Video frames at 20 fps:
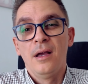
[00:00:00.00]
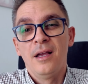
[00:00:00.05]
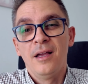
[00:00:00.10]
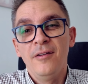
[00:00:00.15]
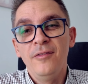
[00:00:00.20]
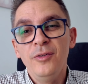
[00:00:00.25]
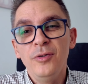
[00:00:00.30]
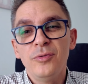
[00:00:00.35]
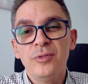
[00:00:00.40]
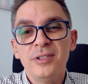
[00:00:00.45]

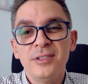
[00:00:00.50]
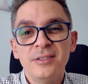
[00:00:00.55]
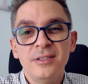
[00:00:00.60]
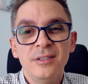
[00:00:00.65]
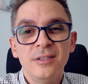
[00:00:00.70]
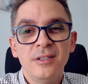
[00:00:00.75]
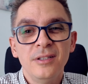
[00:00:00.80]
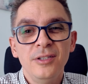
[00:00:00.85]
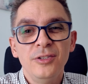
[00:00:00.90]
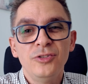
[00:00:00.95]
Have you
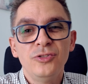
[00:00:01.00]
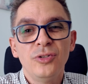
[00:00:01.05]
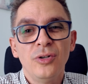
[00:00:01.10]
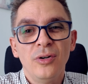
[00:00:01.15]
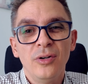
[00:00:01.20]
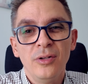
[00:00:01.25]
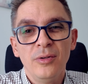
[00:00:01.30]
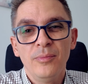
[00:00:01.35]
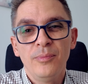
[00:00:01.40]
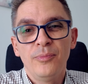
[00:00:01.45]
recently
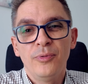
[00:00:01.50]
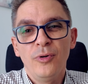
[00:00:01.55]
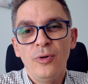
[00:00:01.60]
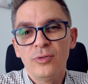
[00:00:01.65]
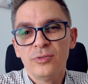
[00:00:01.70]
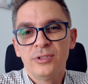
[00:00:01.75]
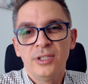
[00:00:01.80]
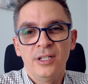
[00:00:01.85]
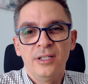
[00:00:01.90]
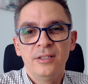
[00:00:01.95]
joined
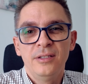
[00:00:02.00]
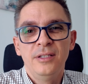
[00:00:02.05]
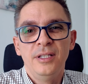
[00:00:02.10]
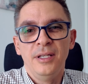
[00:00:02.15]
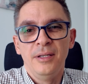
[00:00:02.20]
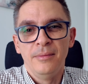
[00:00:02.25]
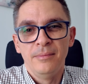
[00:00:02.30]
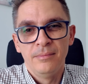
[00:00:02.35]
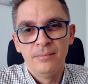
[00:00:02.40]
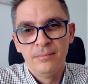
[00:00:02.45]
project
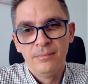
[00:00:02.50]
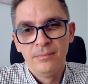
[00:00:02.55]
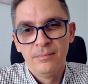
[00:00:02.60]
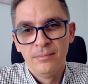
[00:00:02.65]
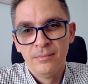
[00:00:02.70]
team